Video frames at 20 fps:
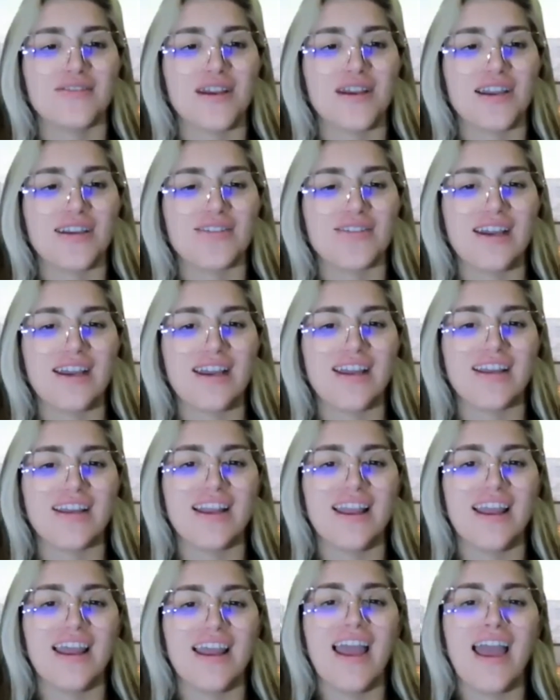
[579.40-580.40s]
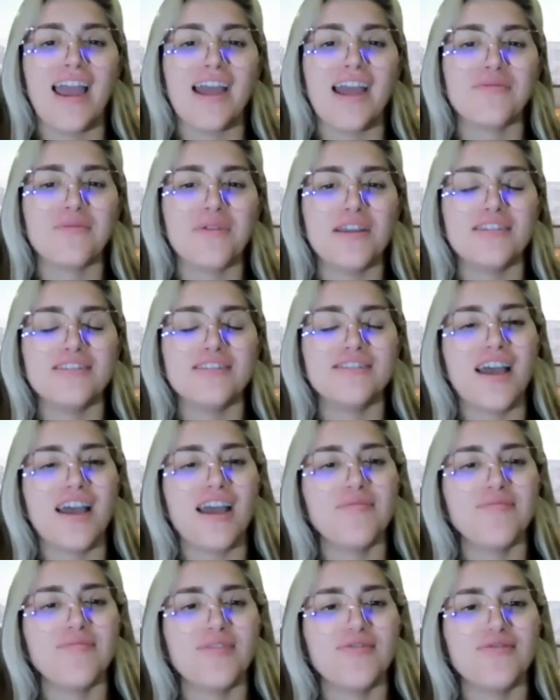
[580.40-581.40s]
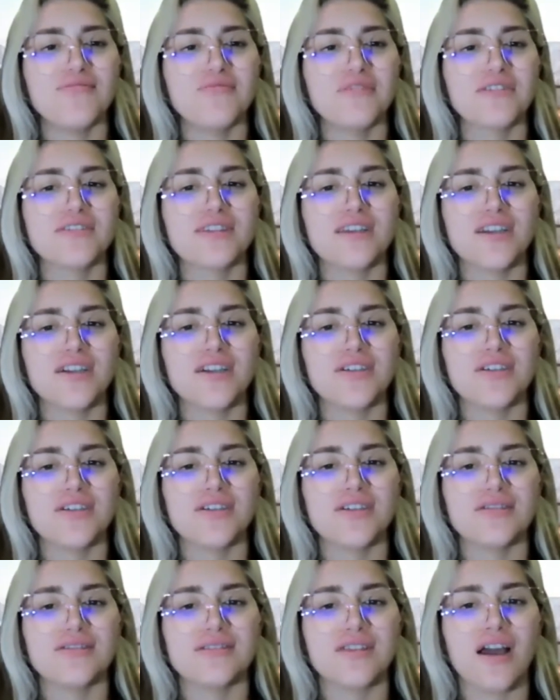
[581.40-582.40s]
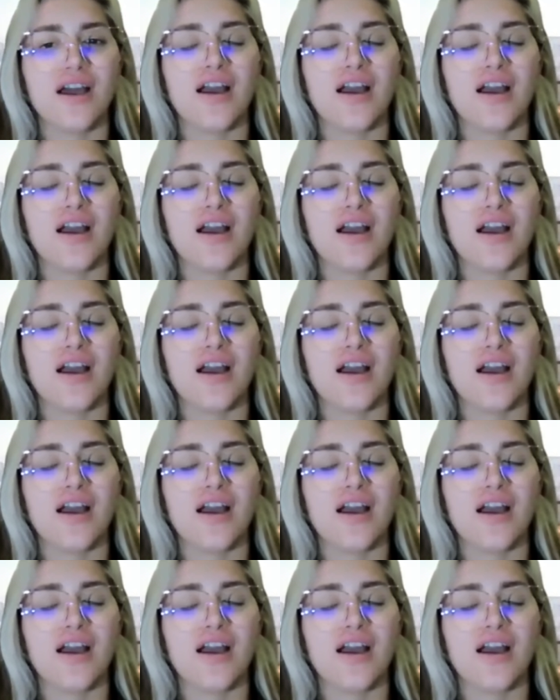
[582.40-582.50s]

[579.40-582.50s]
Right, right. And what type of materials